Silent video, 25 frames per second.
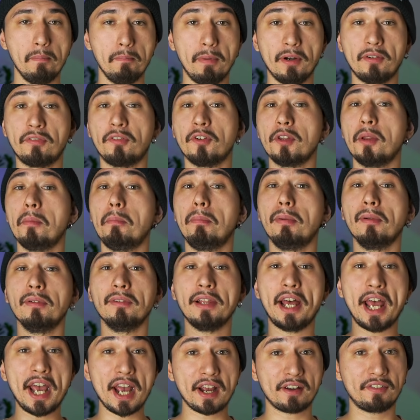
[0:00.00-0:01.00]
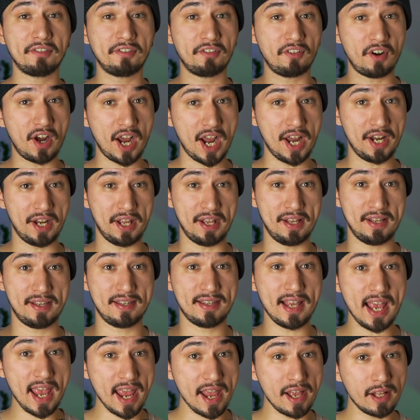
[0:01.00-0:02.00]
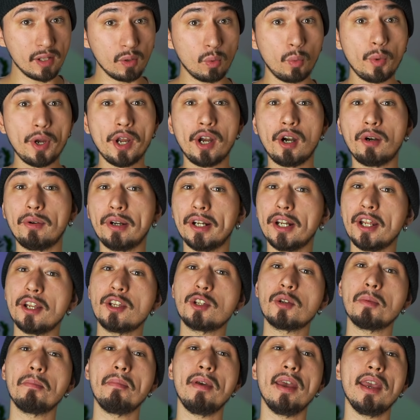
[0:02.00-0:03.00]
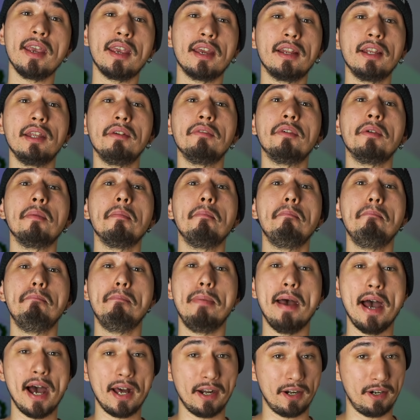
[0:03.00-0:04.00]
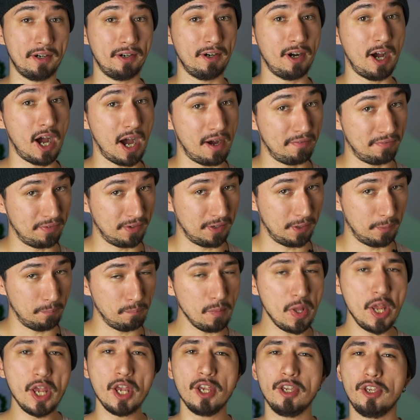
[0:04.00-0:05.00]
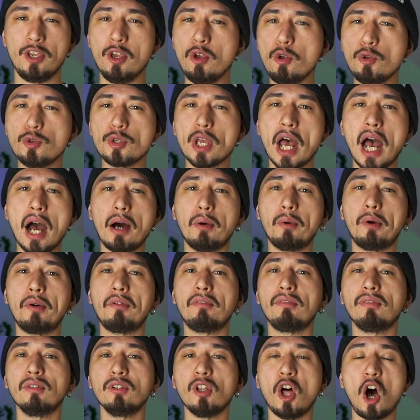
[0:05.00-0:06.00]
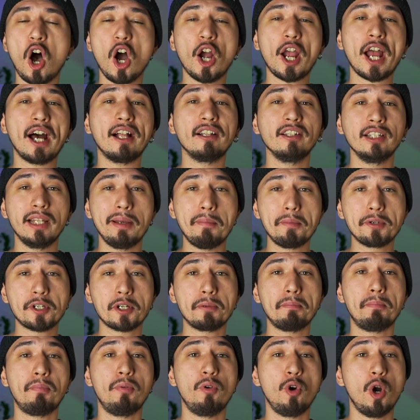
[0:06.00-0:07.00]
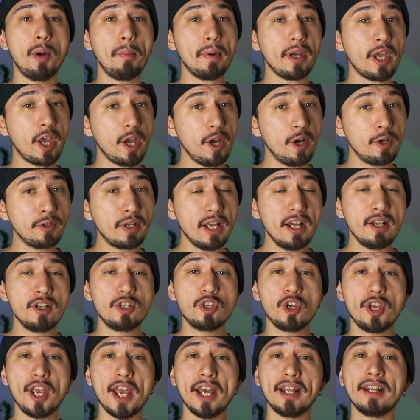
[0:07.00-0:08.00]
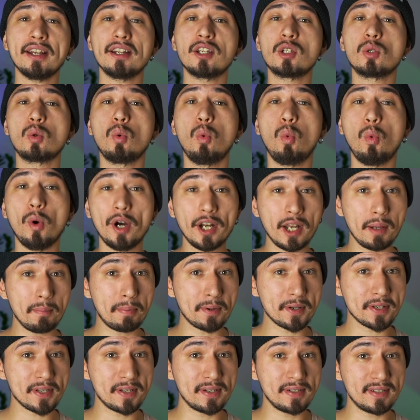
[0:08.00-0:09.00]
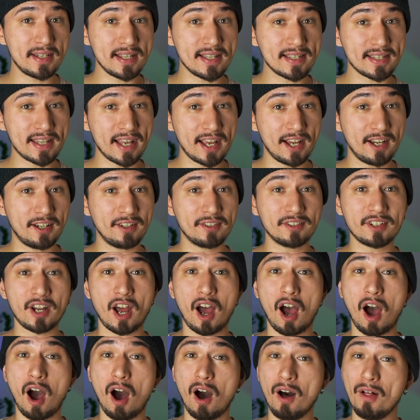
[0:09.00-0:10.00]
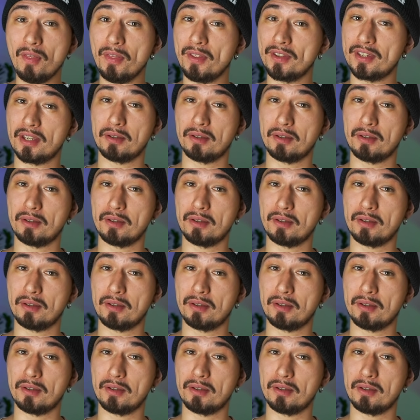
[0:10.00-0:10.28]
But for the Black Friday sale, we are ready to make an even better offer. Use our Vlog Unlimited promo code to get a 20% discount on the